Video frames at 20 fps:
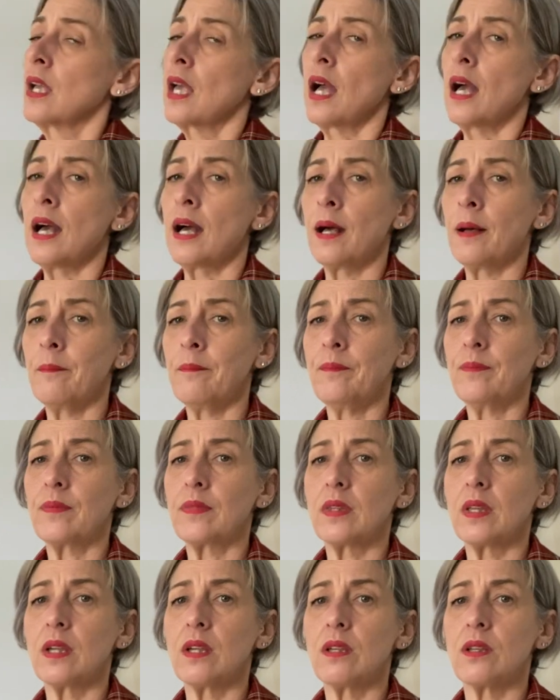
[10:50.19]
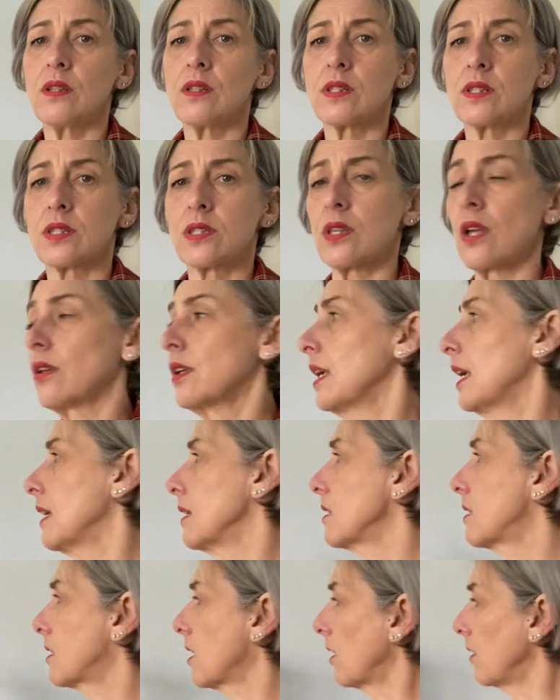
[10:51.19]
So
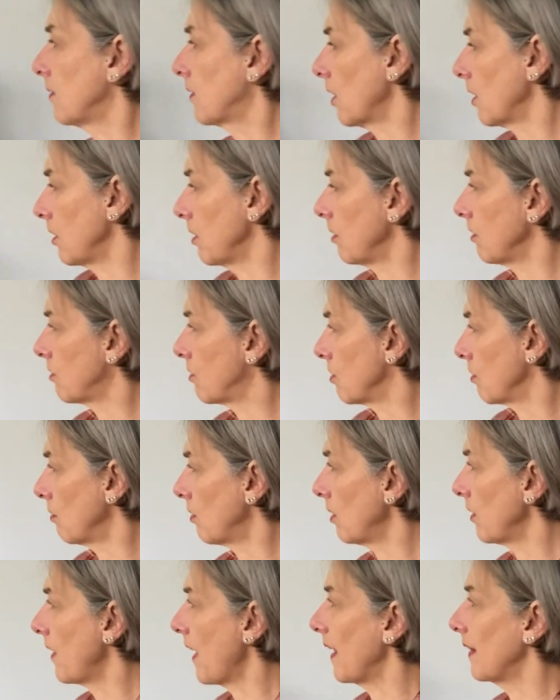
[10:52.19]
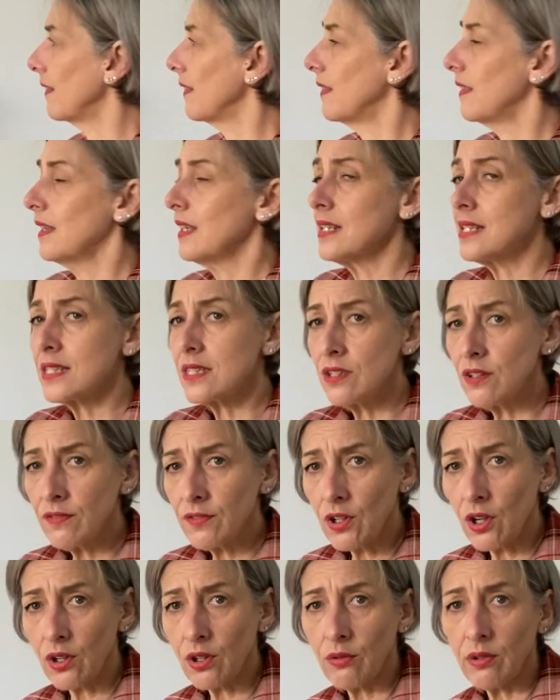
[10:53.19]
you've got to do all that. This you've
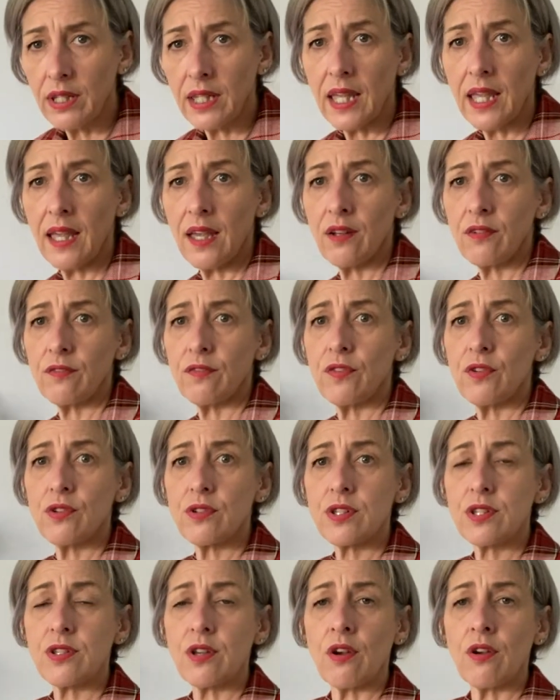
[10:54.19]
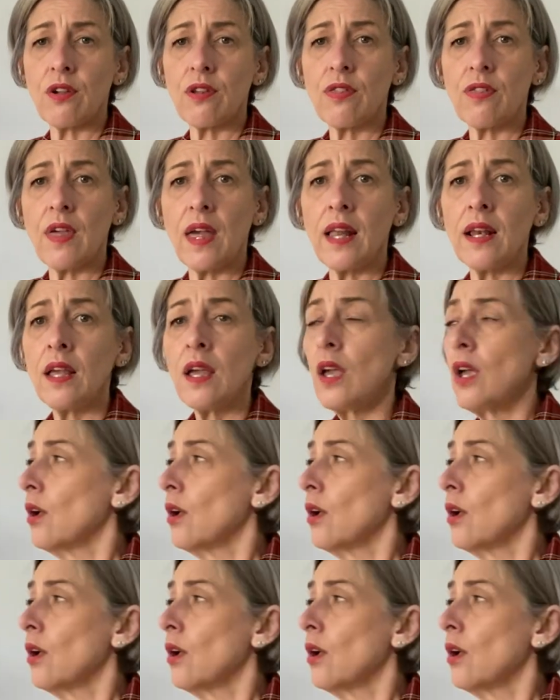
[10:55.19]
got to account for so that